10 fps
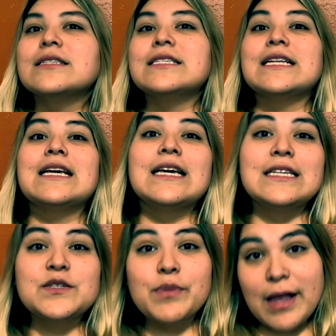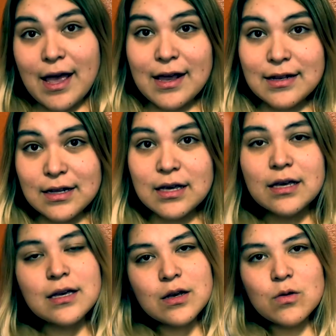Today's plan
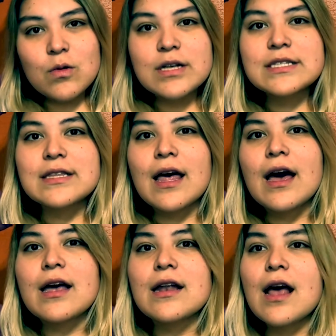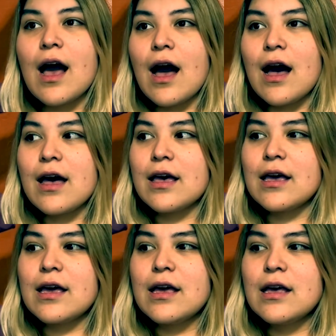was that
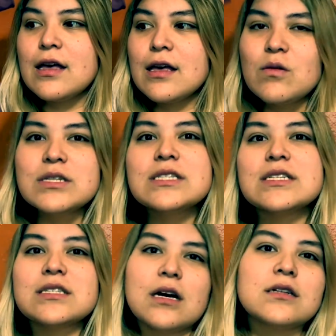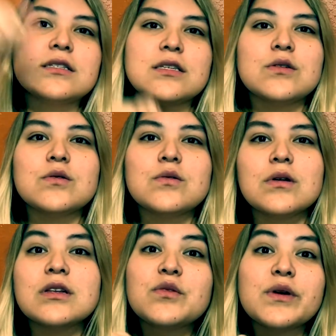I wanted to talk to you
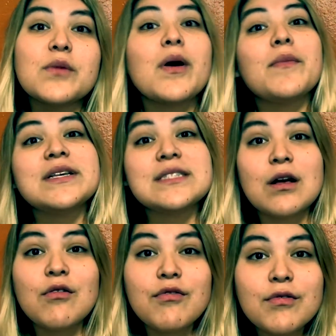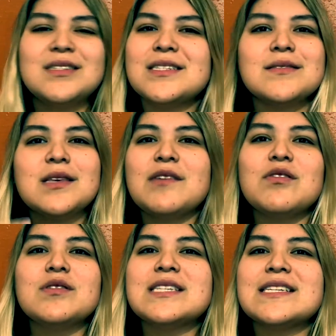a little bit about myself. Just give
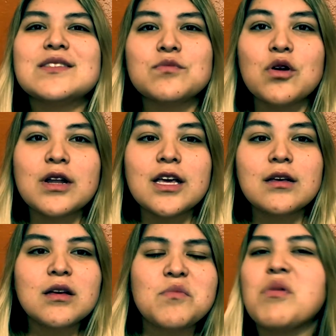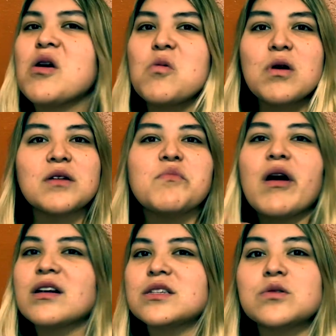you a testimony. Part 1,
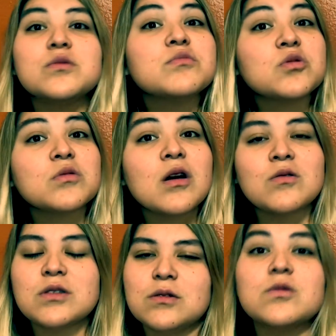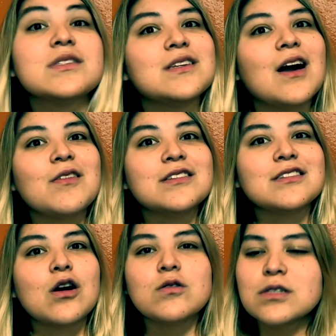part 2, who knows? We'll see how this
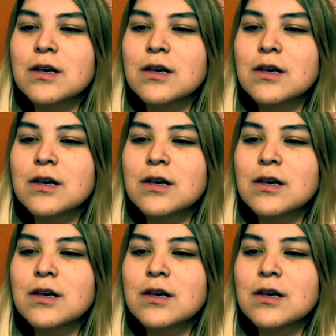goes.